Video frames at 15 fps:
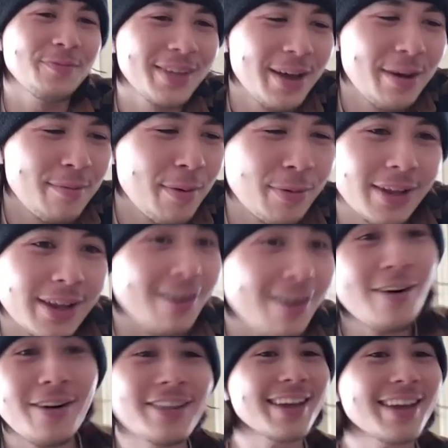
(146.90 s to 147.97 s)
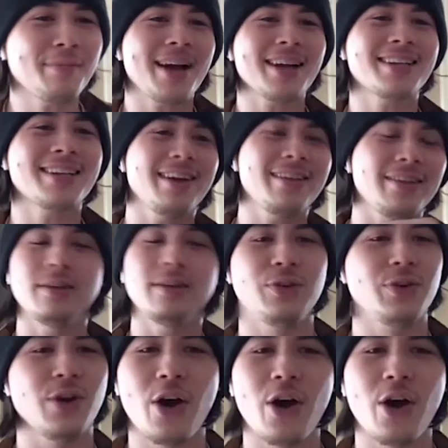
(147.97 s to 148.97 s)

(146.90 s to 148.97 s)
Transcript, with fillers: don't know. People are like, oh, are they getting back together?